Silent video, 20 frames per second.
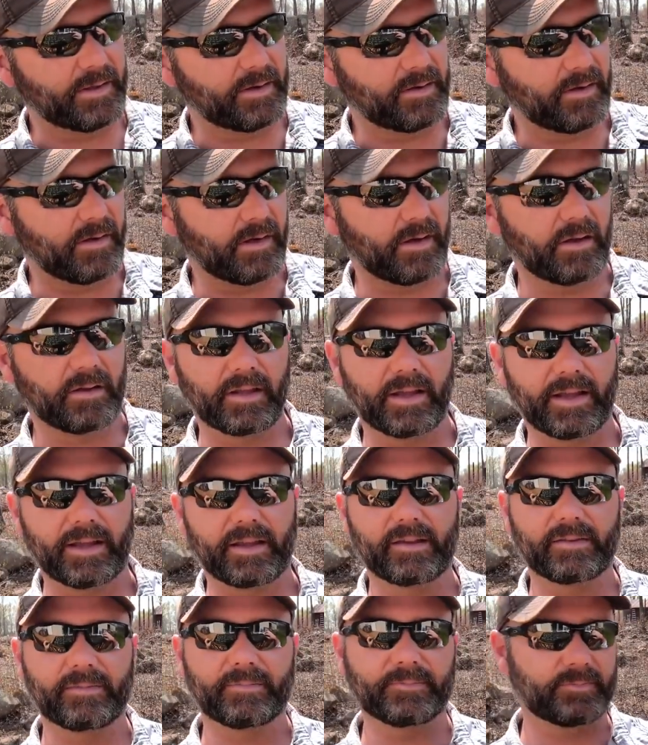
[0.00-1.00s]
at all.
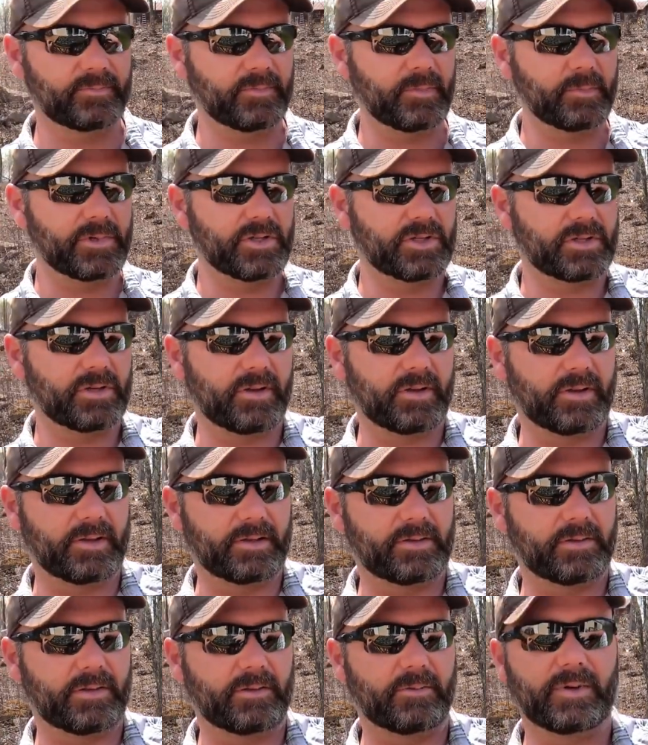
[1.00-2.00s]
Like, let me show you
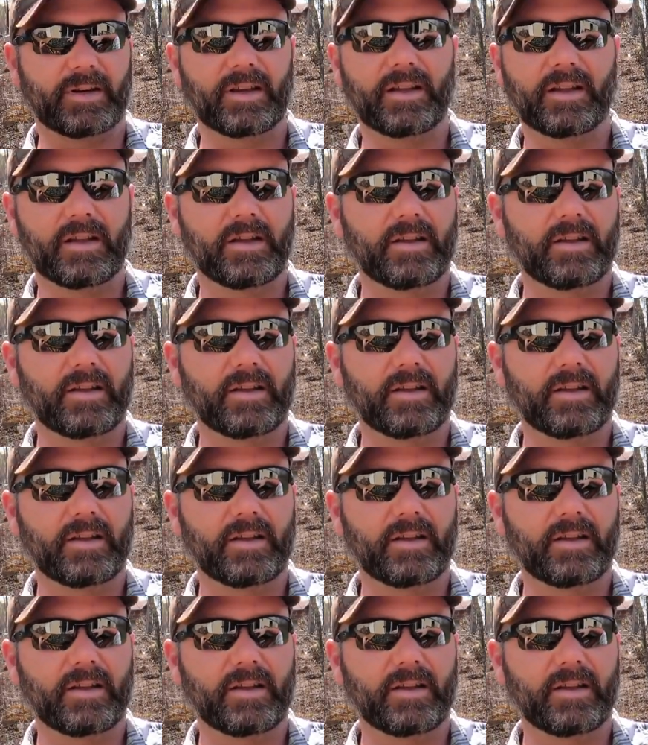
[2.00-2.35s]
this little one.